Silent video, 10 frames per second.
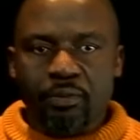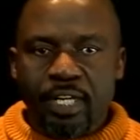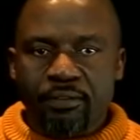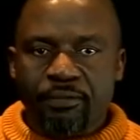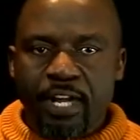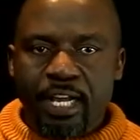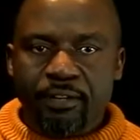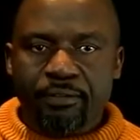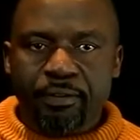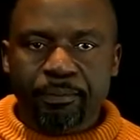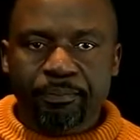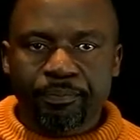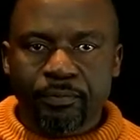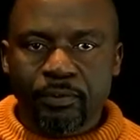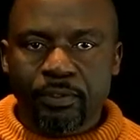to get 5.
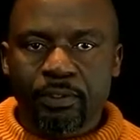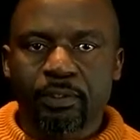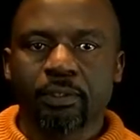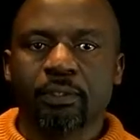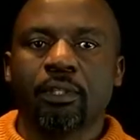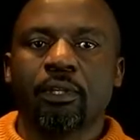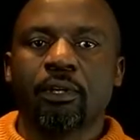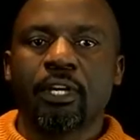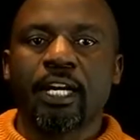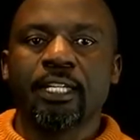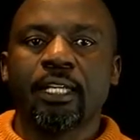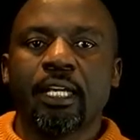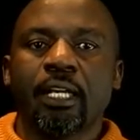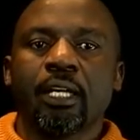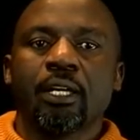All right?
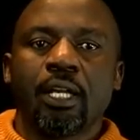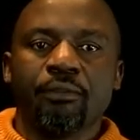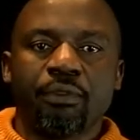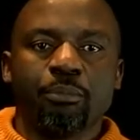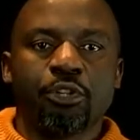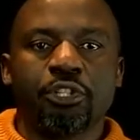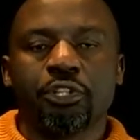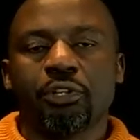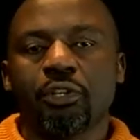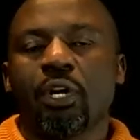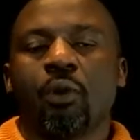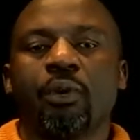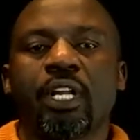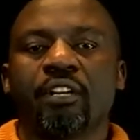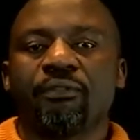If we put 2, we
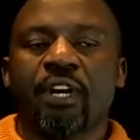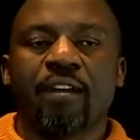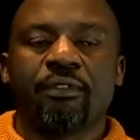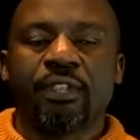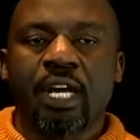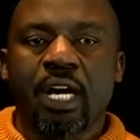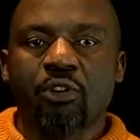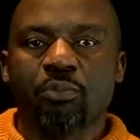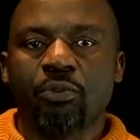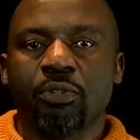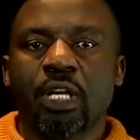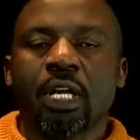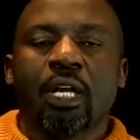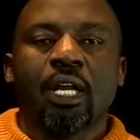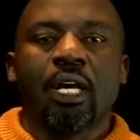get 5 on the output.
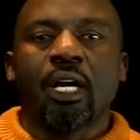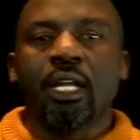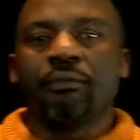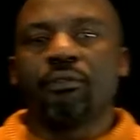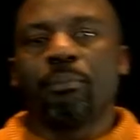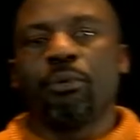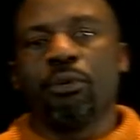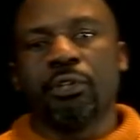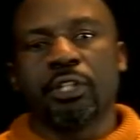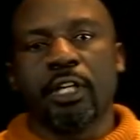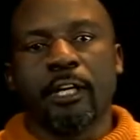If we put